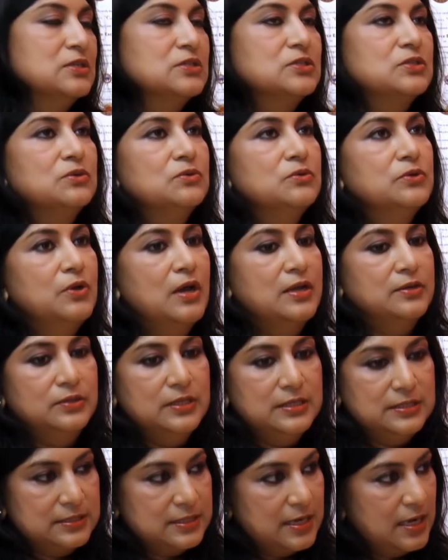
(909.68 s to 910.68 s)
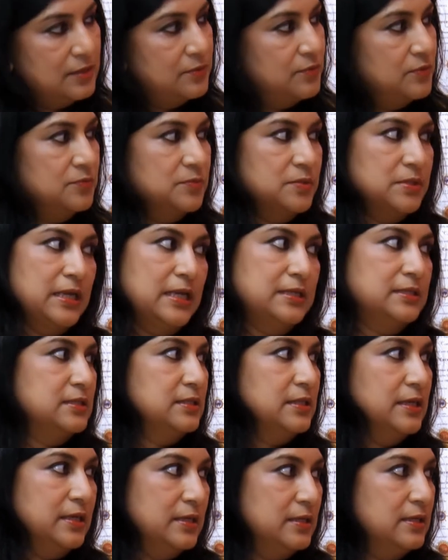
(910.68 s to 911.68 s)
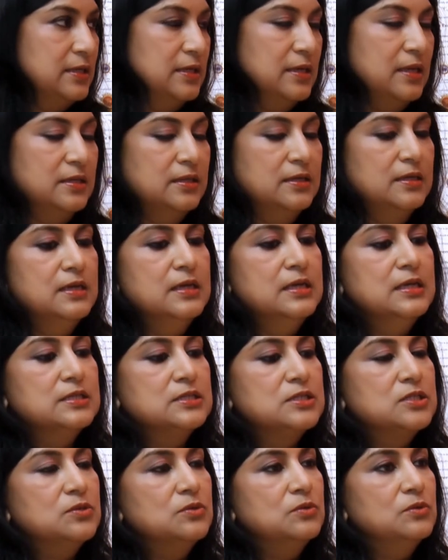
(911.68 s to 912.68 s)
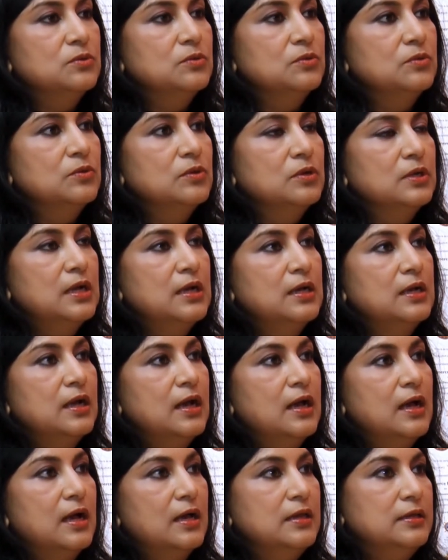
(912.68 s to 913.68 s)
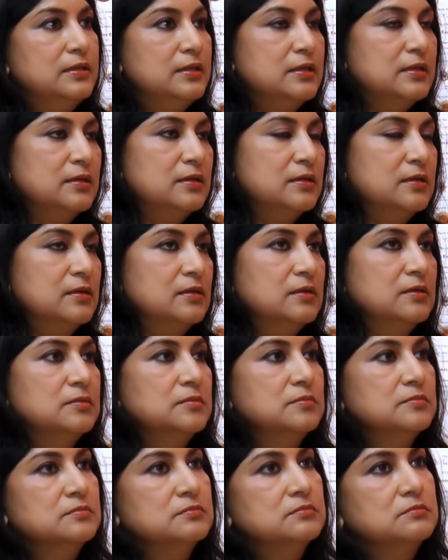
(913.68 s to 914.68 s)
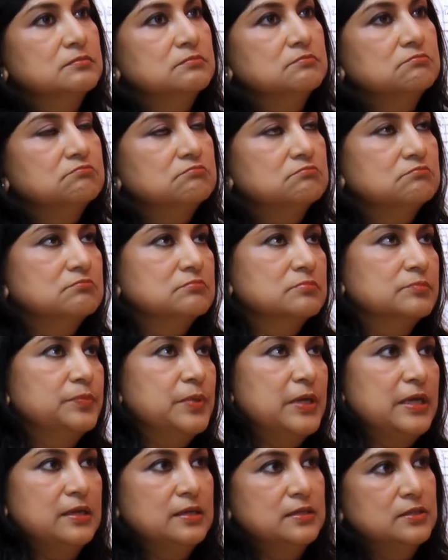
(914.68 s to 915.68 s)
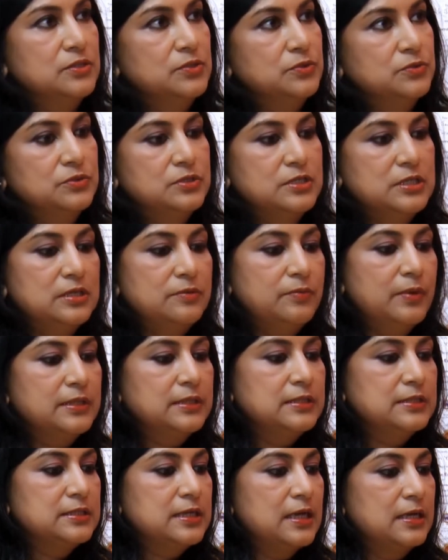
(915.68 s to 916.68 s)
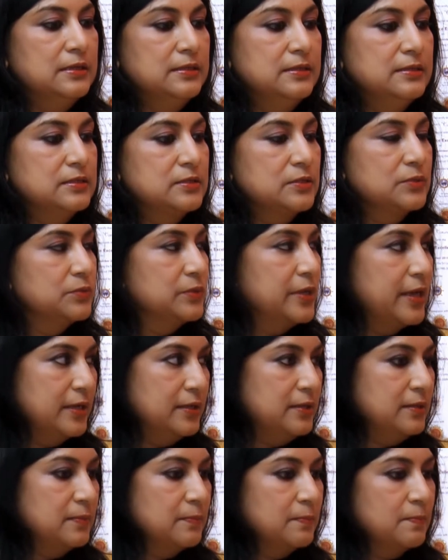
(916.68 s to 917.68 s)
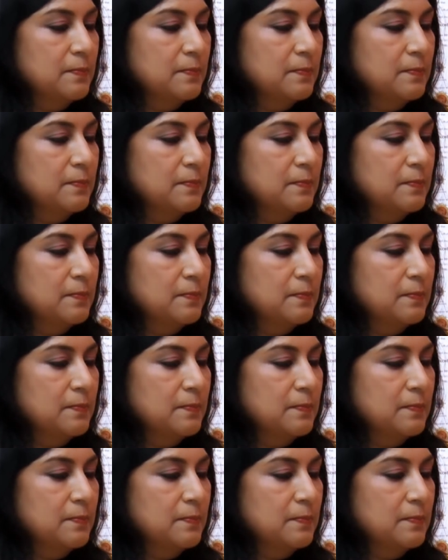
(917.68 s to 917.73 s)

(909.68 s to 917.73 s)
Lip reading: So you have to then start from scratch again in another. So I think parents should see what the child is good at.